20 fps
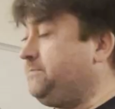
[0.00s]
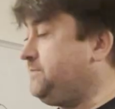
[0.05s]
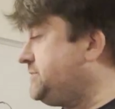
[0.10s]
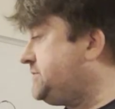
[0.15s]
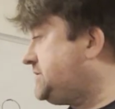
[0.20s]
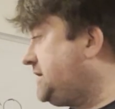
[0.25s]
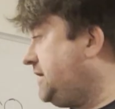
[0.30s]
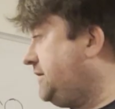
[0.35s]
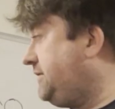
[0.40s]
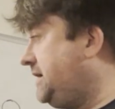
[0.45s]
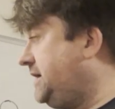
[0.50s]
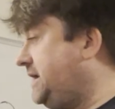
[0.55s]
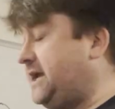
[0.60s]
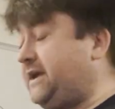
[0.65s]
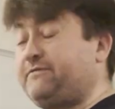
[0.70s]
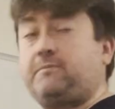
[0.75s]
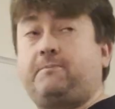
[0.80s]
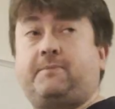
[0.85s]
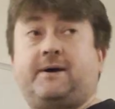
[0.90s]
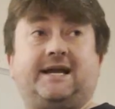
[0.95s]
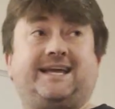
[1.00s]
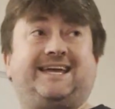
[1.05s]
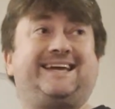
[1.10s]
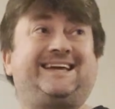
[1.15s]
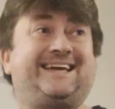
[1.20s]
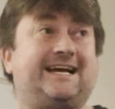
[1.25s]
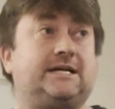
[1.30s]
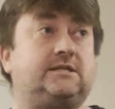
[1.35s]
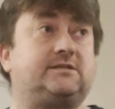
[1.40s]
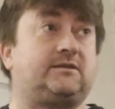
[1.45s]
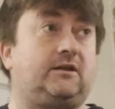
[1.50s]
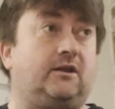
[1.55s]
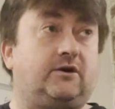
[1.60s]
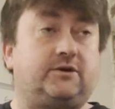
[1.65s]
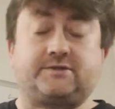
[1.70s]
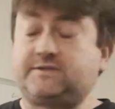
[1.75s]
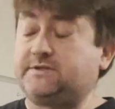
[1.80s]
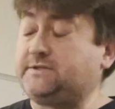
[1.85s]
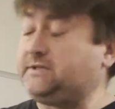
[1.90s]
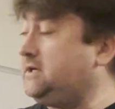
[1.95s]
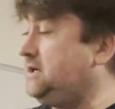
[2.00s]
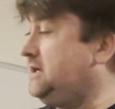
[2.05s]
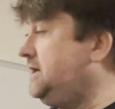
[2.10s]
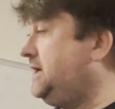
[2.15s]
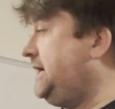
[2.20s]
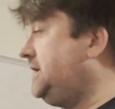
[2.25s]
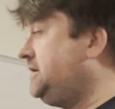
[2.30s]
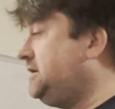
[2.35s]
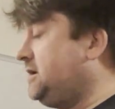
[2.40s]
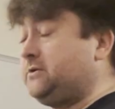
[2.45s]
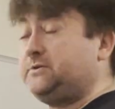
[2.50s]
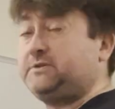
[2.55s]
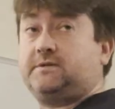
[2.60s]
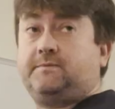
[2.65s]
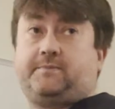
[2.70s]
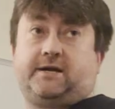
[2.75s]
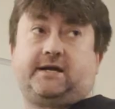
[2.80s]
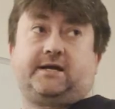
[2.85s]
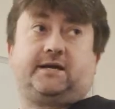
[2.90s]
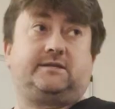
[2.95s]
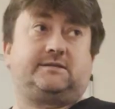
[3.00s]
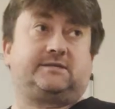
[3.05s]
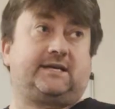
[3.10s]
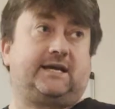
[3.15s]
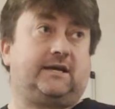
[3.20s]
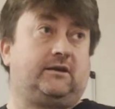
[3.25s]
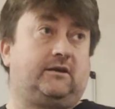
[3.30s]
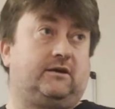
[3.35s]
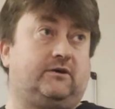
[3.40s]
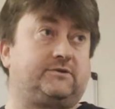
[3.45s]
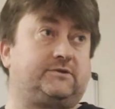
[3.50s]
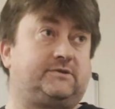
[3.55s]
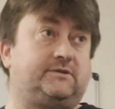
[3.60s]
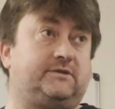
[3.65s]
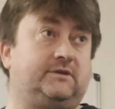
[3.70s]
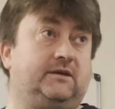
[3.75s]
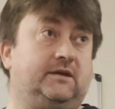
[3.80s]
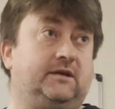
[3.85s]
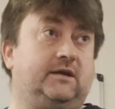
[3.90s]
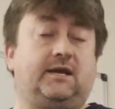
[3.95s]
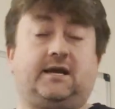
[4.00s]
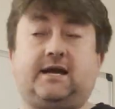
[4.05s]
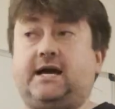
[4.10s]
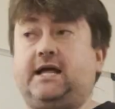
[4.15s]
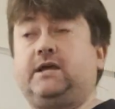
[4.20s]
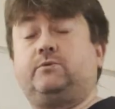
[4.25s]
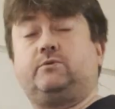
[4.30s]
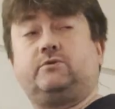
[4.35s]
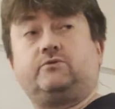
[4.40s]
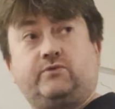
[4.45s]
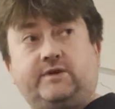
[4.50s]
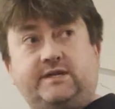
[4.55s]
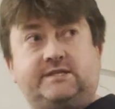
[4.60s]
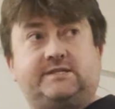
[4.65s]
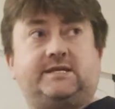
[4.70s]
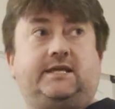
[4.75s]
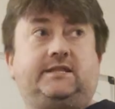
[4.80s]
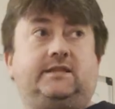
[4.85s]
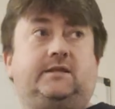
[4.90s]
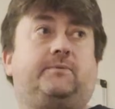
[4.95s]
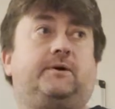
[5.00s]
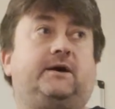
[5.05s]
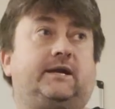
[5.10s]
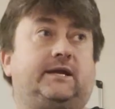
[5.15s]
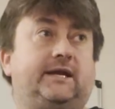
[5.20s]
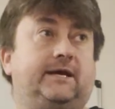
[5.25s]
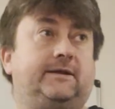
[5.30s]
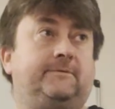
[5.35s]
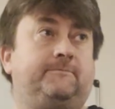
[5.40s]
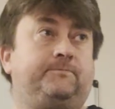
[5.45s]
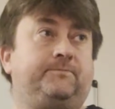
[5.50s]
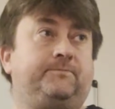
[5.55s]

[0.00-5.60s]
so that if a packet gets lost, it knows the packets get lost and it will resend the packet.